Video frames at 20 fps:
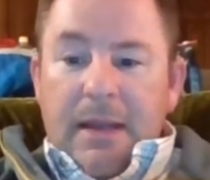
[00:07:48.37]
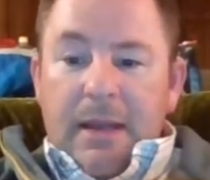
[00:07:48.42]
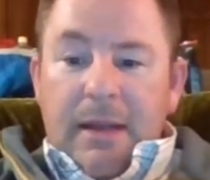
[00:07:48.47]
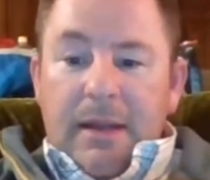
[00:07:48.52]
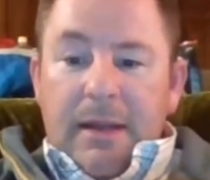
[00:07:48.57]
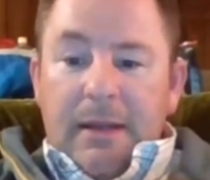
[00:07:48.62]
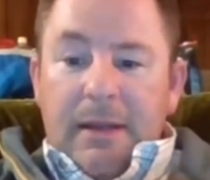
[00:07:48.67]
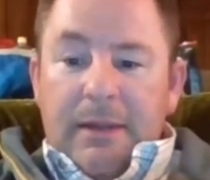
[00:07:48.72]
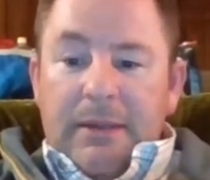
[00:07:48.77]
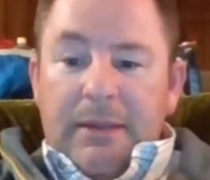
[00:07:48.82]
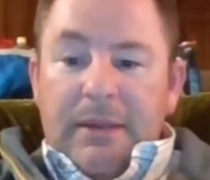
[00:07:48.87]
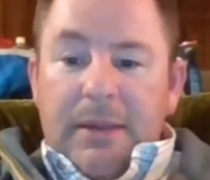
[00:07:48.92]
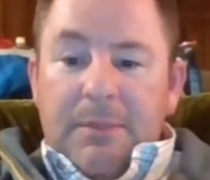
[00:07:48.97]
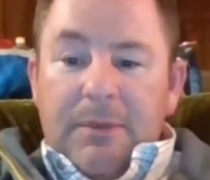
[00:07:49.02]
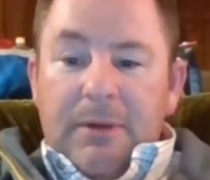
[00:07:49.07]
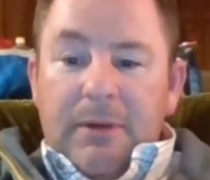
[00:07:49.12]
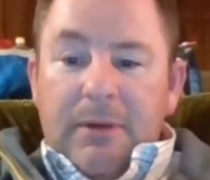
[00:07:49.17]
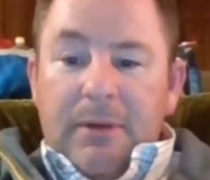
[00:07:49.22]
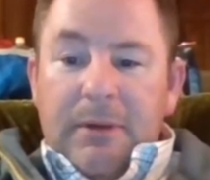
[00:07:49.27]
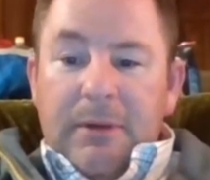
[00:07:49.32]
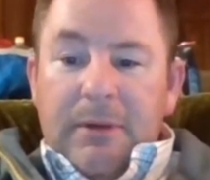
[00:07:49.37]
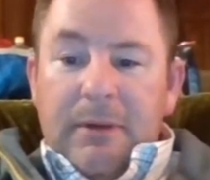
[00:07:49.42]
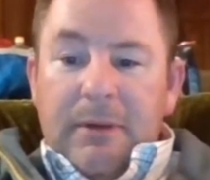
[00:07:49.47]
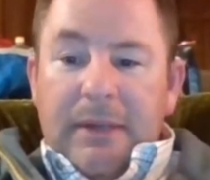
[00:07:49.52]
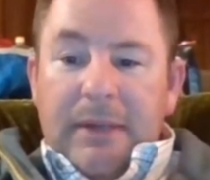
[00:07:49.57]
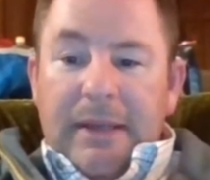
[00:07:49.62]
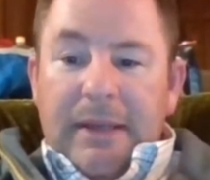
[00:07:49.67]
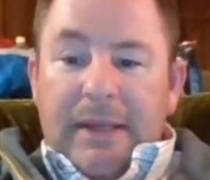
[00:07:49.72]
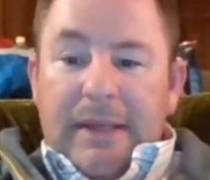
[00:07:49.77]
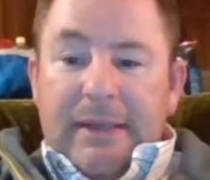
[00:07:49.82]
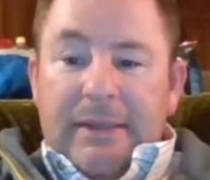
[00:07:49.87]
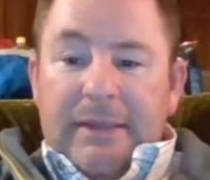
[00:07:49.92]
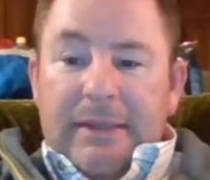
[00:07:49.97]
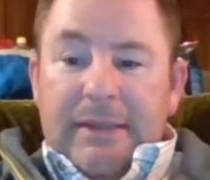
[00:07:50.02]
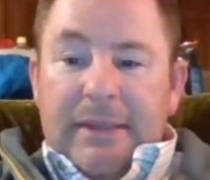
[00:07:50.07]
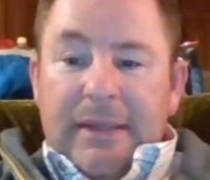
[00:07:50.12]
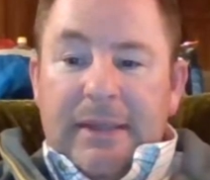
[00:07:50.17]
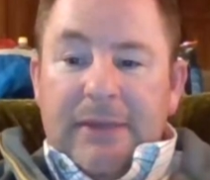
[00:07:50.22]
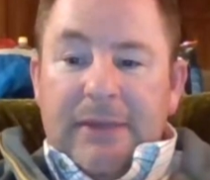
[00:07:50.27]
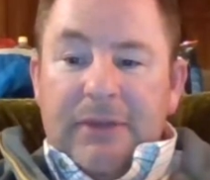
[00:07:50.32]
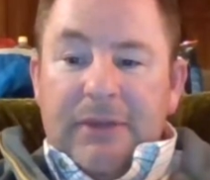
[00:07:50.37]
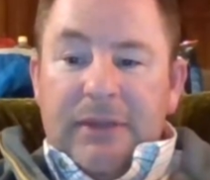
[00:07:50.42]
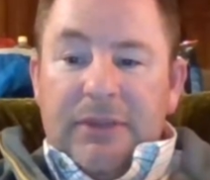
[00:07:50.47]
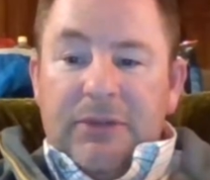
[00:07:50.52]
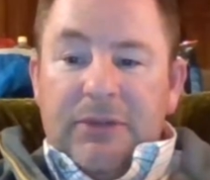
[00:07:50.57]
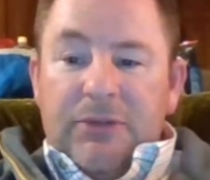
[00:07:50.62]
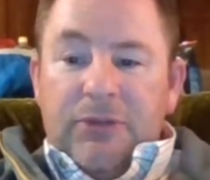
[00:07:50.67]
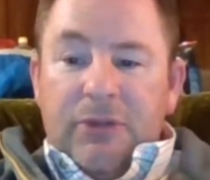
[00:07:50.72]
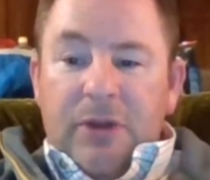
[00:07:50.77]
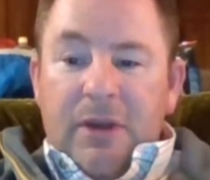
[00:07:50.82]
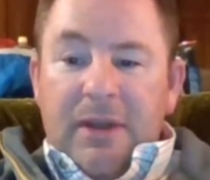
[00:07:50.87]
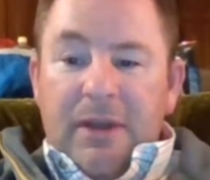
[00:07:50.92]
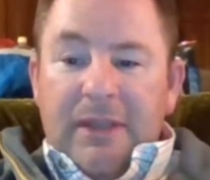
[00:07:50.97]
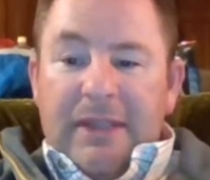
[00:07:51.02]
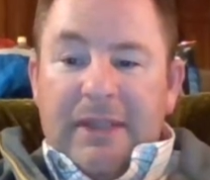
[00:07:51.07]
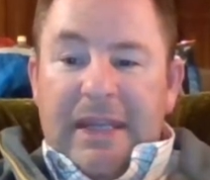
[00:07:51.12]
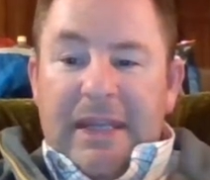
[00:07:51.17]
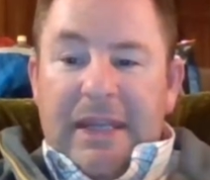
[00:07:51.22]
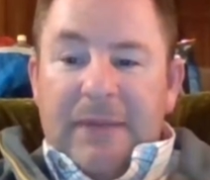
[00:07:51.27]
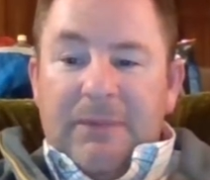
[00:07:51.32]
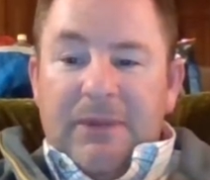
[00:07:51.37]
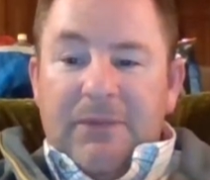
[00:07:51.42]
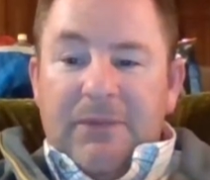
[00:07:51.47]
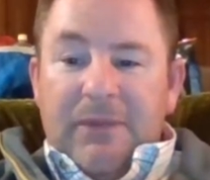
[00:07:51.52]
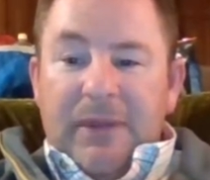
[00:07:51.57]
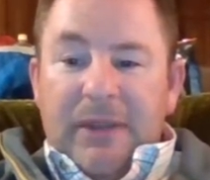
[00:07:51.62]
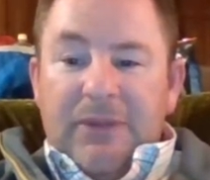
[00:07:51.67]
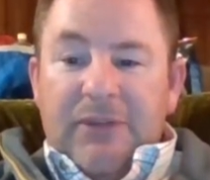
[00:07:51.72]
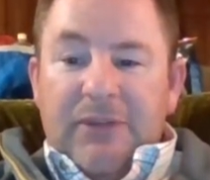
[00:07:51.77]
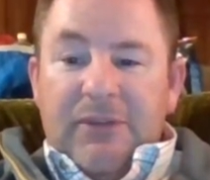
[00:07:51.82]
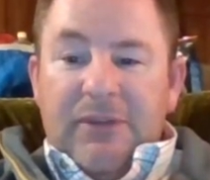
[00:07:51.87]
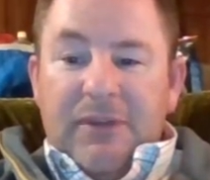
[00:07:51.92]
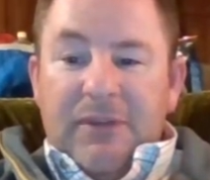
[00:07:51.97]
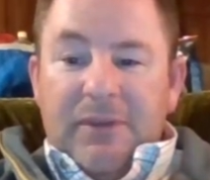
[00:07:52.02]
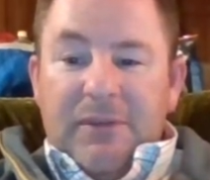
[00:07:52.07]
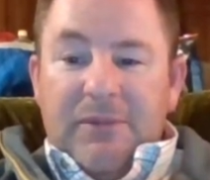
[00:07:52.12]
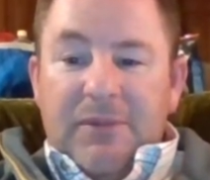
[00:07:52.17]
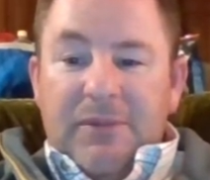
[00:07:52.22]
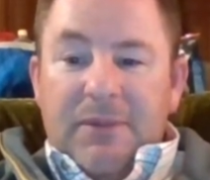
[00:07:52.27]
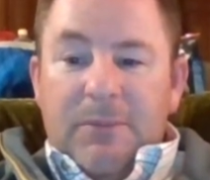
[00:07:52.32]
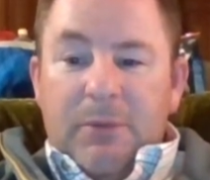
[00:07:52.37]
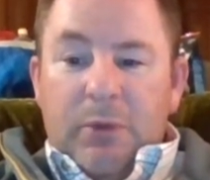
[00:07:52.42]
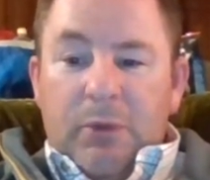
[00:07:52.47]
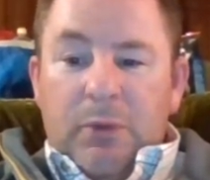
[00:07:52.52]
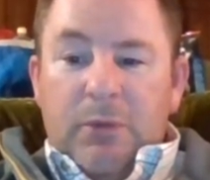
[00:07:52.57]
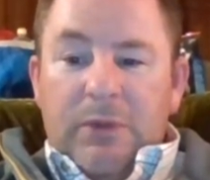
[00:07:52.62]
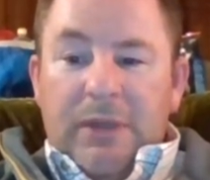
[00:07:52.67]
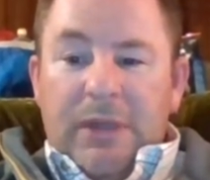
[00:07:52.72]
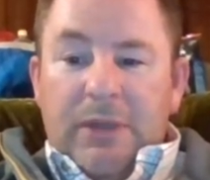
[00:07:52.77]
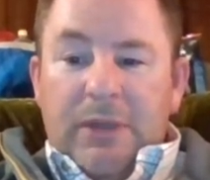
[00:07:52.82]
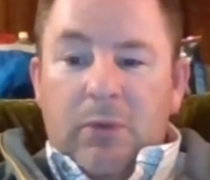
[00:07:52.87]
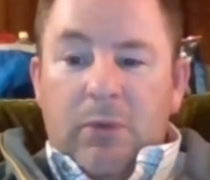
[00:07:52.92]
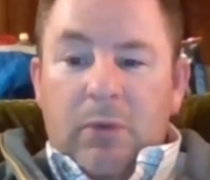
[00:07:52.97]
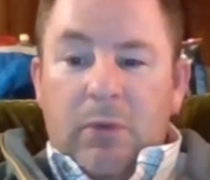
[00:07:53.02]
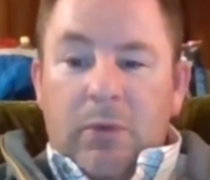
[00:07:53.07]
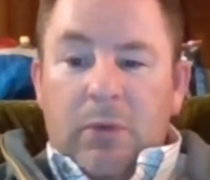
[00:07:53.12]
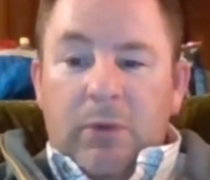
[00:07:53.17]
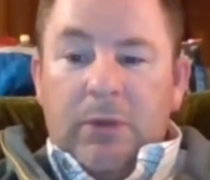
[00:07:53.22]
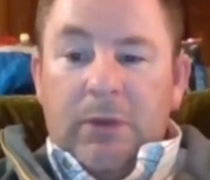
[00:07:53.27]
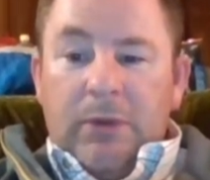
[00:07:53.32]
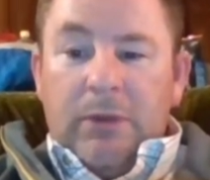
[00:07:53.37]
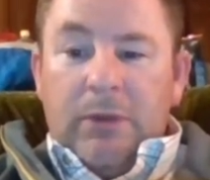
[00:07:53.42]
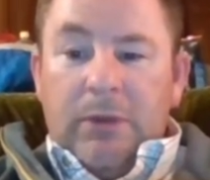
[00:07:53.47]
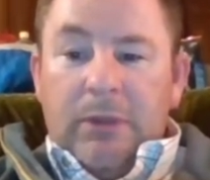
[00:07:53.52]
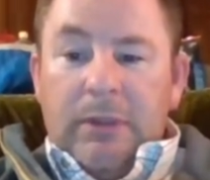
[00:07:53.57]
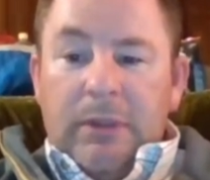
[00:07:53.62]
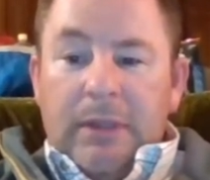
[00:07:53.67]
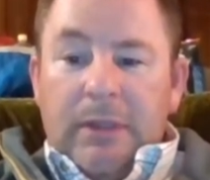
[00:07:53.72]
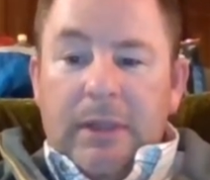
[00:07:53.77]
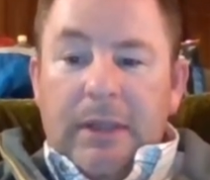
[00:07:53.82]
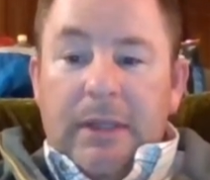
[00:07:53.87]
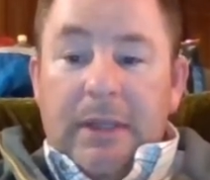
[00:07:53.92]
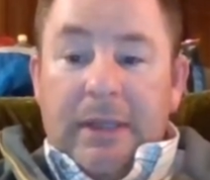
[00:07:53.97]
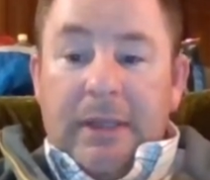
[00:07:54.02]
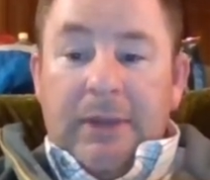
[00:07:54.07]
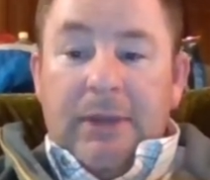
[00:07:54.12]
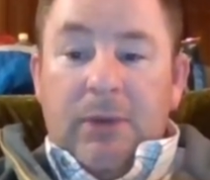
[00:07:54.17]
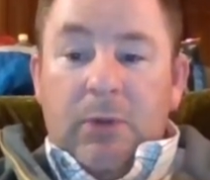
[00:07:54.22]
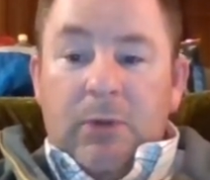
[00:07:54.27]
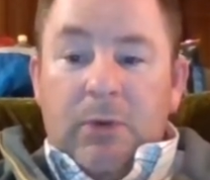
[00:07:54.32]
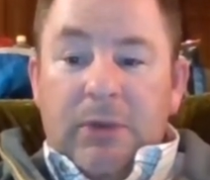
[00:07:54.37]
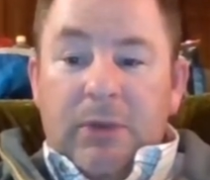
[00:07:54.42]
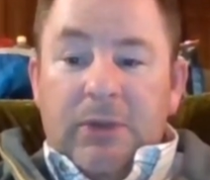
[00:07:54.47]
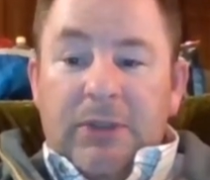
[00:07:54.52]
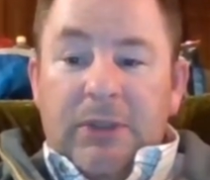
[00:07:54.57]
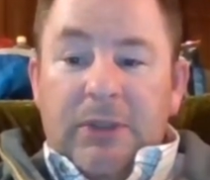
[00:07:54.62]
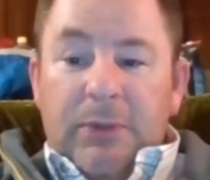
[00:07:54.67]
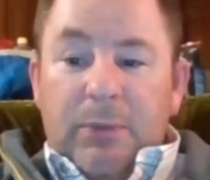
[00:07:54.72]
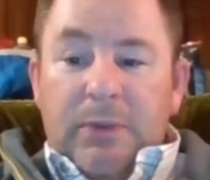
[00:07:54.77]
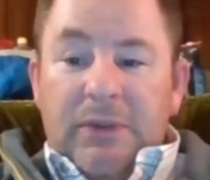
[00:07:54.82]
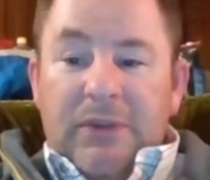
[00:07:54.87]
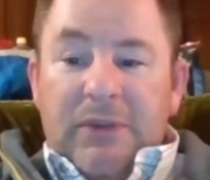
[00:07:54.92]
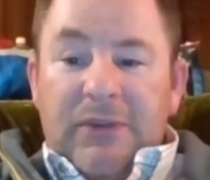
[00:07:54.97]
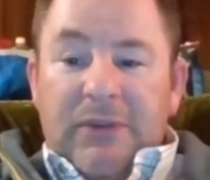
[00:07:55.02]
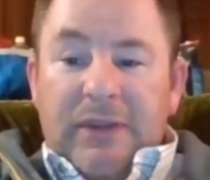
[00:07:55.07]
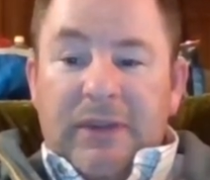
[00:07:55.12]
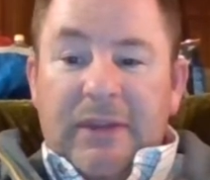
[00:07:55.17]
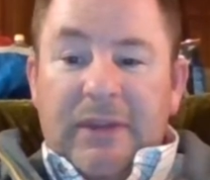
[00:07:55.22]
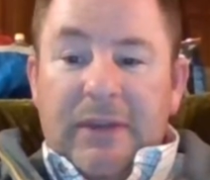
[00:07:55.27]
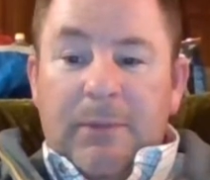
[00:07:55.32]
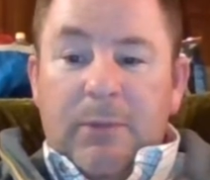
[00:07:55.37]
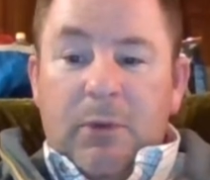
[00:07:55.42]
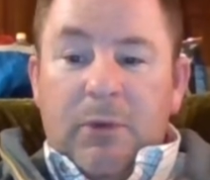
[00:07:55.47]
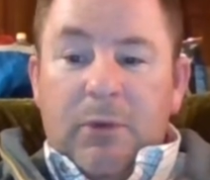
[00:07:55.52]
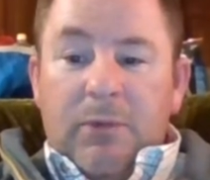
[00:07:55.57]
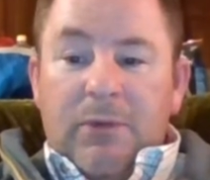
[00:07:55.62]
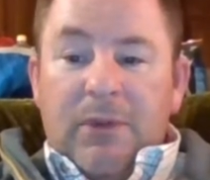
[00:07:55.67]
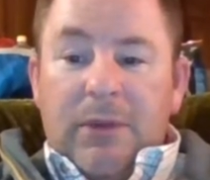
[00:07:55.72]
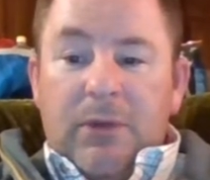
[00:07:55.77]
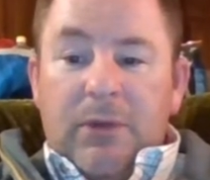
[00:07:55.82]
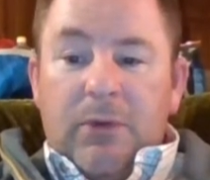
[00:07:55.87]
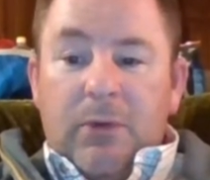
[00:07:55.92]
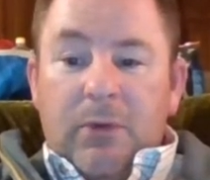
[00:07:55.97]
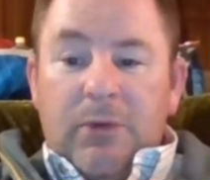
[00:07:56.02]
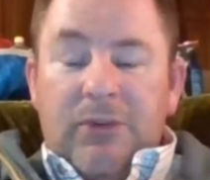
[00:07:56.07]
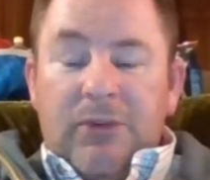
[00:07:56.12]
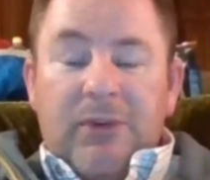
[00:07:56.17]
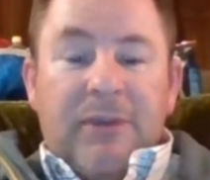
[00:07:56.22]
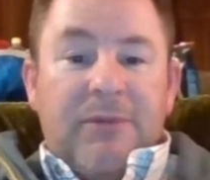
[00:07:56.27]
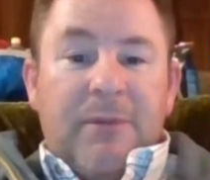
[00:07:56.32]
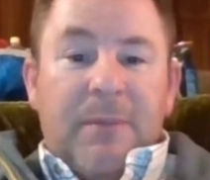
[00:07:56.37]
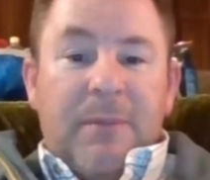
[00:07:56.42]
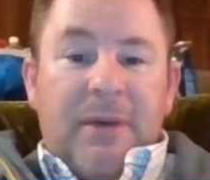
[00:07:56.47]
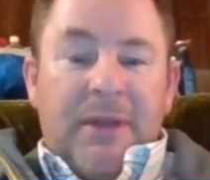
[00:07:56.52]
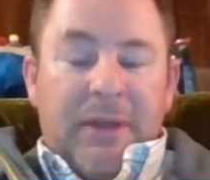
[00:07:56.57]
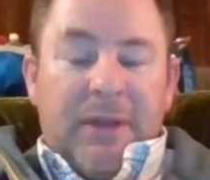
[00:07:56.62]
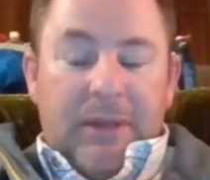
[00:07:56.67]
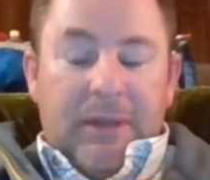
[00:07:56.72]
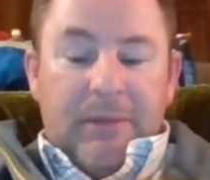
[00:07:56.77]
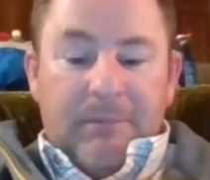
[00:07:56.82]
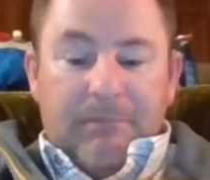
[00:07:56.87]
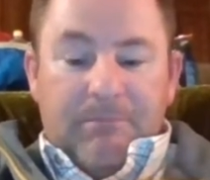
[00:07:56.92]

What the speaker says: Number 11, draw and name the phases of the moon in the order you would see them over the course of a month.